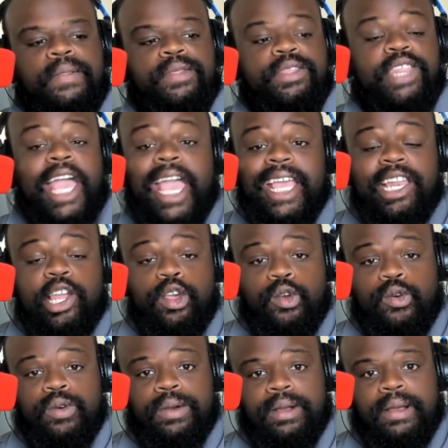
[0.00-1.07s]
They
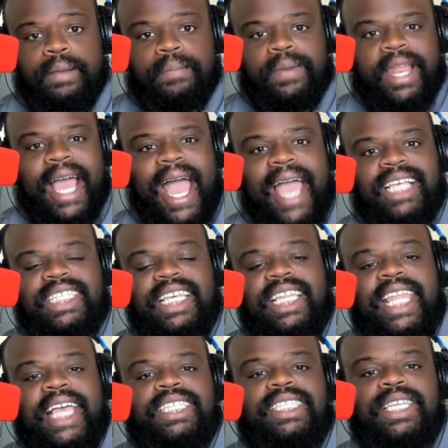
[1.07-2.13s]
do, but I say
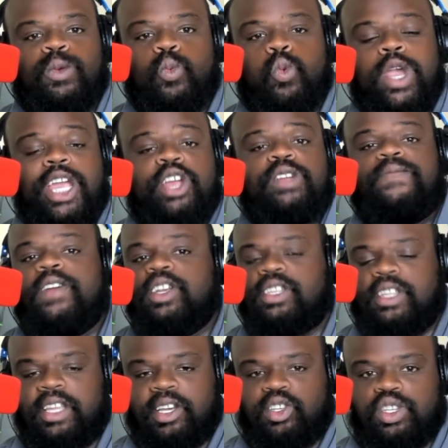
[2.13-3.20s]
that's the weird
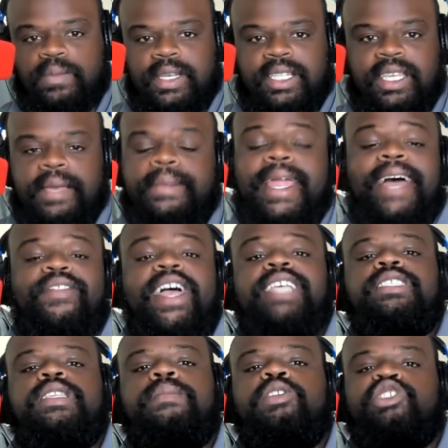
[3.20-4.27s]
version of L G B T. Now, that's
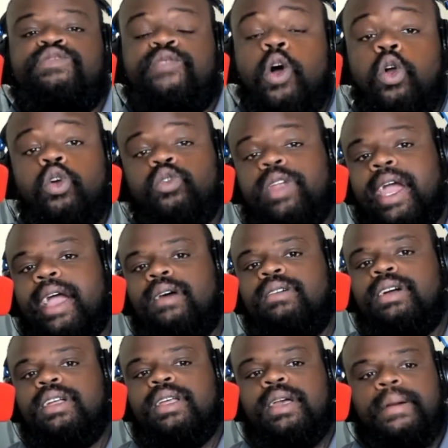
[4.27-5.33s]
the most vocal now,
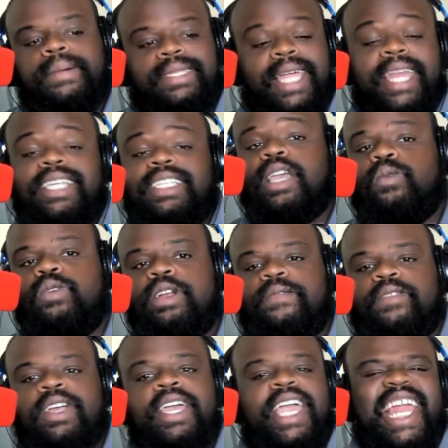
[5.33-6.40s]
but that weird
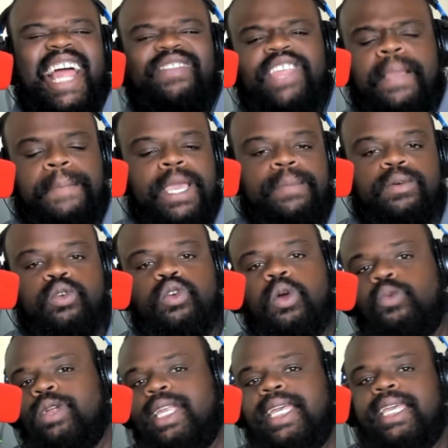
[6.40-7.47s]
version. And I think people who are
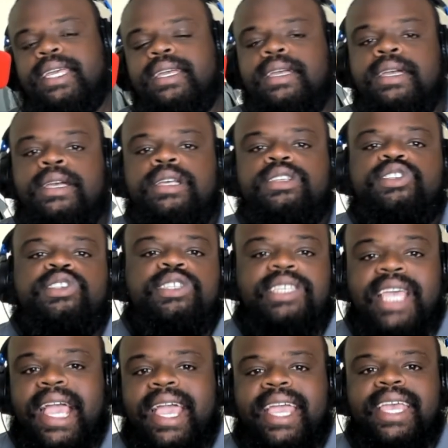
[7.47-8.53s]
really
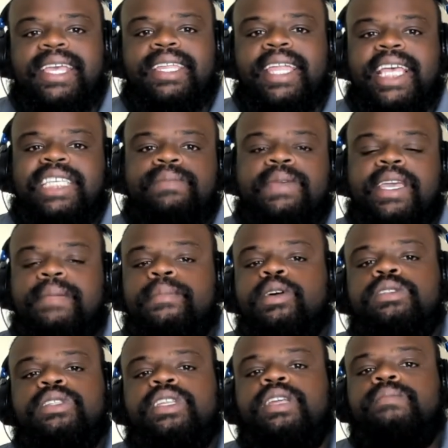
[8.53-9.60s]
gay, lesbian,
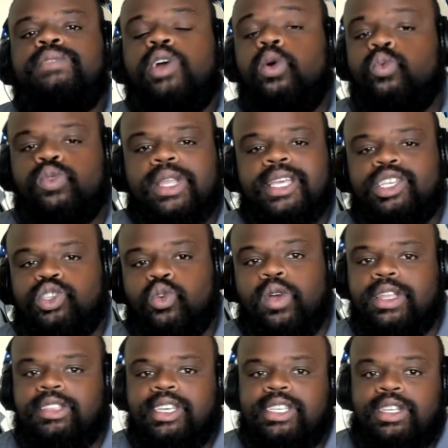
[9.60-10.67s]
most of them don't really
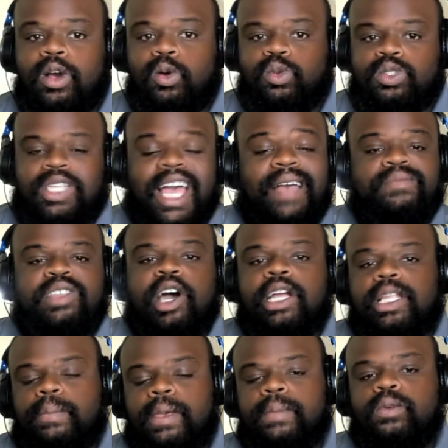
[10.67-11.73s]
join these cults. I've talked
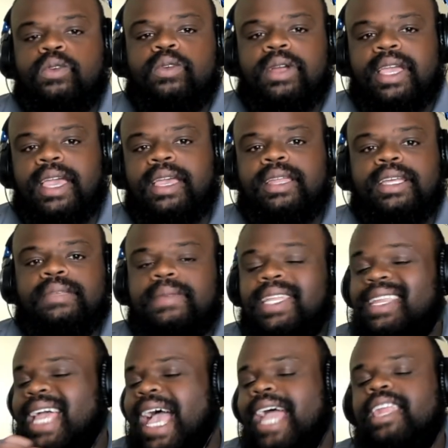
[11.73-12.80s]
to people who are gay, lesbian.
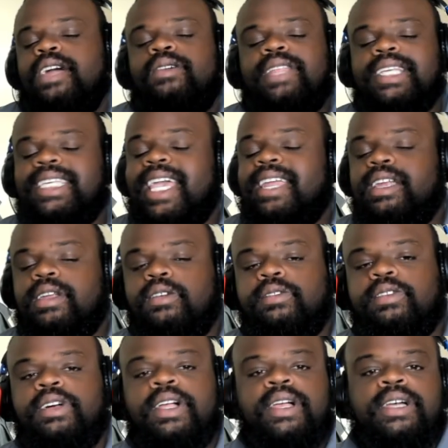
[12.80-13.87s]
I know that's
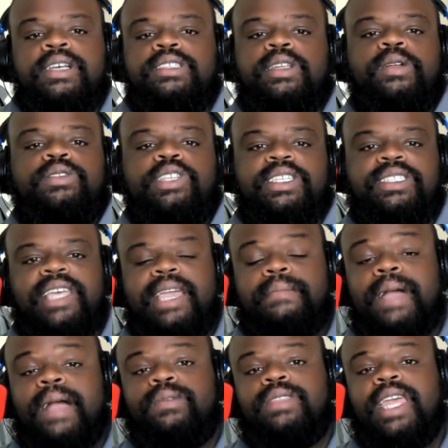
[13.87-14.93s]
anecdotal, so don't just take
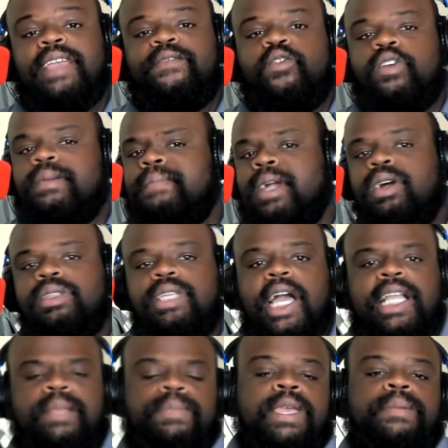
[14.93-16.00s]
my thing for it, but go talk
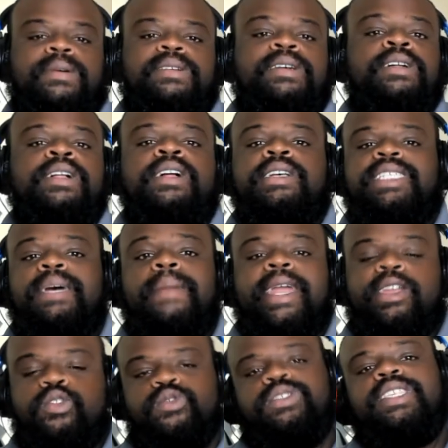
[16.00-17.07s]
to people. Somebody
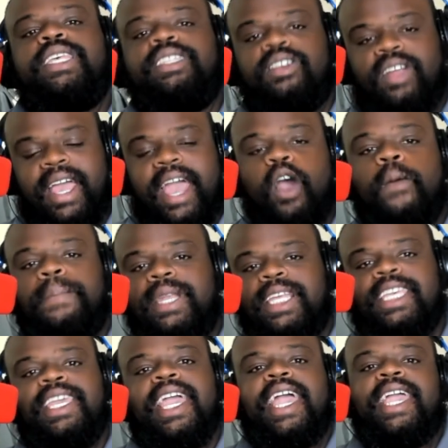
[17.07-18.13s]
who says they're openly
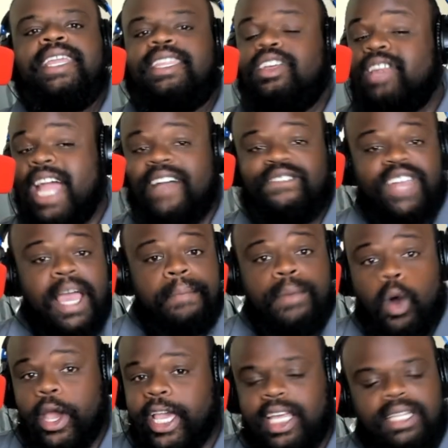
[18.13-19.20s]
gay, they're not
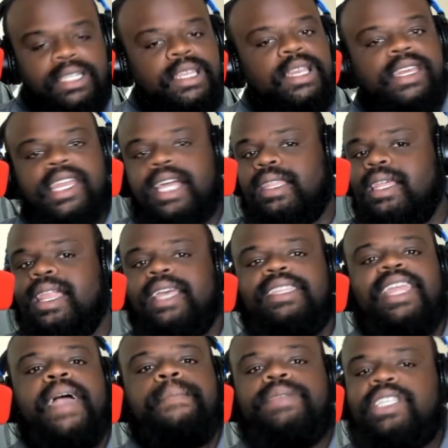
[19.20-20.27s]
flamboyant, nothing like
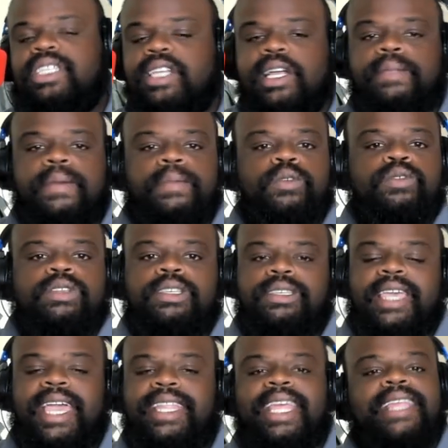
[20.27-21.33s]
that, but just talk to people who are just
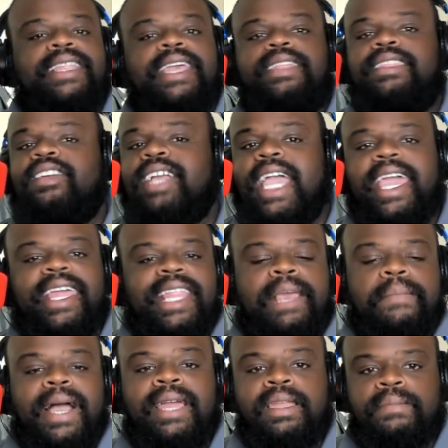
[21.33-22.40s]
gay. They, they, they're gay and they
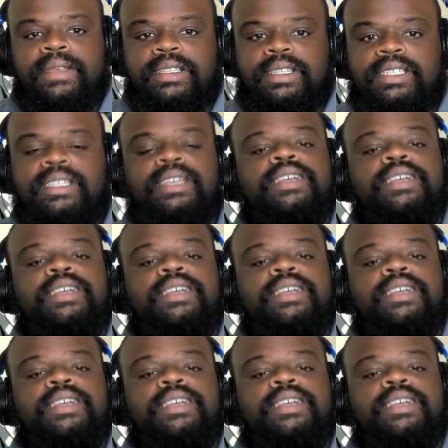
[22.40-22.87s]
mind their business.